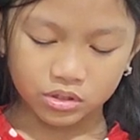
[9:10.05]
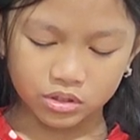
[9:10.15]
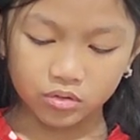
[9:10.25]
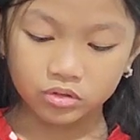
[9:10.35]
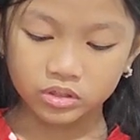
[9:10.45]

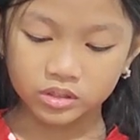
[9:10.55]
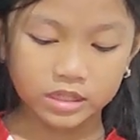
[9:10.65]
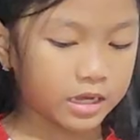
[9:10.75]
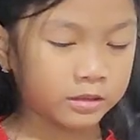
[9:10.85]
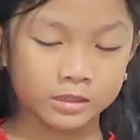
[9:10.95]
Joe
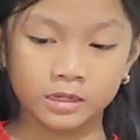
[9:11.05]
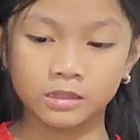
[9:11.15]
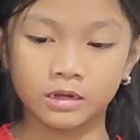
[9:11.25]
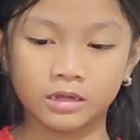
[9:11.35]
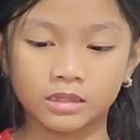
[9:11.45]
still did
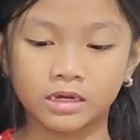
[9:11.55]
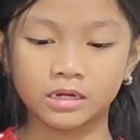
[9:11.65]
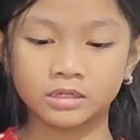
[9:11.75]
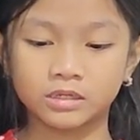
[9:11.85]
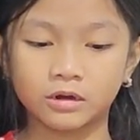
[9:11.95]
not get
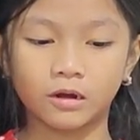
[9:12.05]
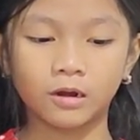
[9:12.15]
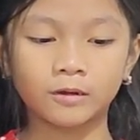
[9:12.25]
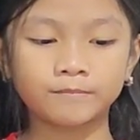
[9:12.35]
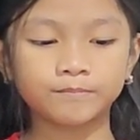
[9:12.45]
a
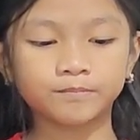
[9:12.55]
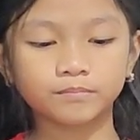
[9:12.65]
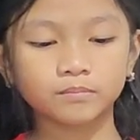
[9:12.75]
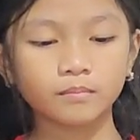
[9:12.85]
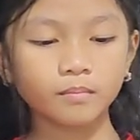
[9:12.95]
star.
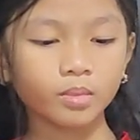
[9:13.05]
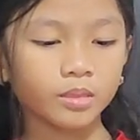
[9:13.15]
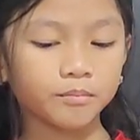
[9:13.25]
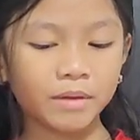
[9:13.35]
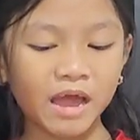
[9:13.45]

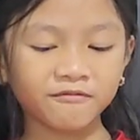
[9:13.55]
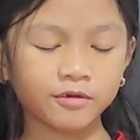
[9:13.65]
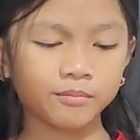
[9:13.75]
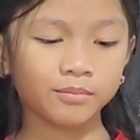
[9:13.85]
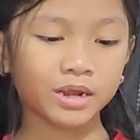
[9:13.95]

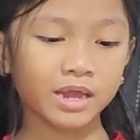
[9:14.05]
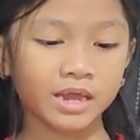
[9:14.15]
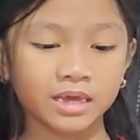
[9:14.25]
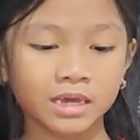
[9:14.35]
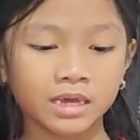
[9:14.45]
Bathroom break,